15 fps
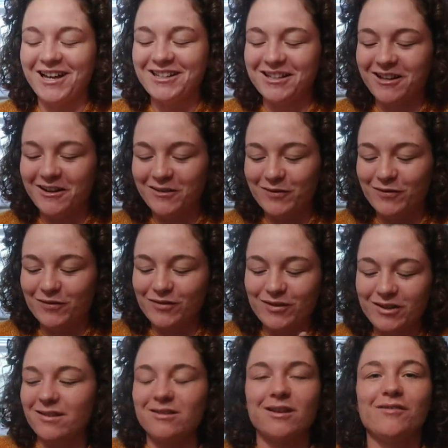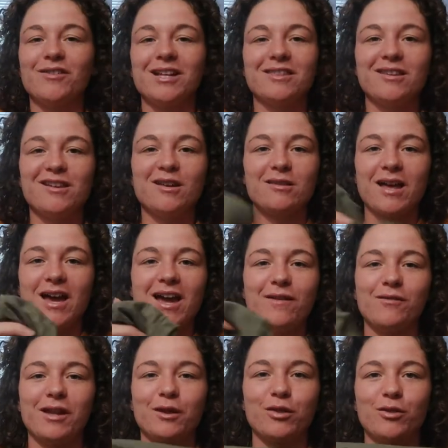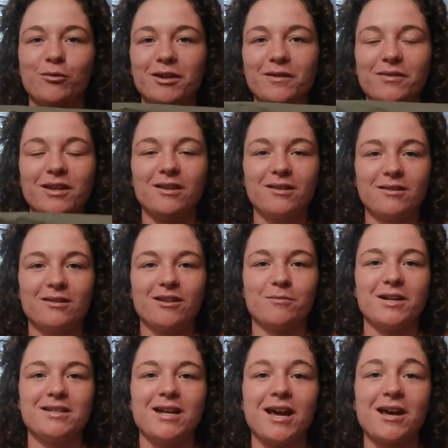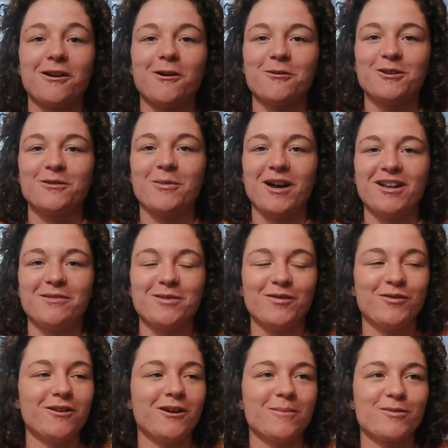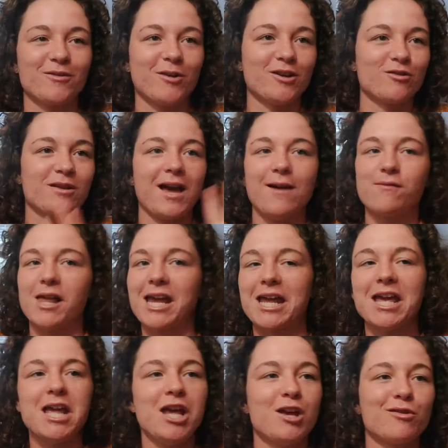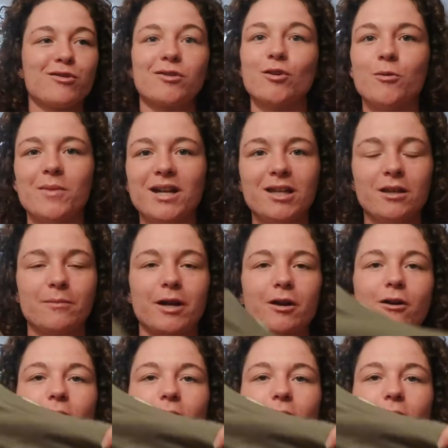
I love stuff like this. I have like 3 of these because my dad always buys me for them, so I just have like so many in my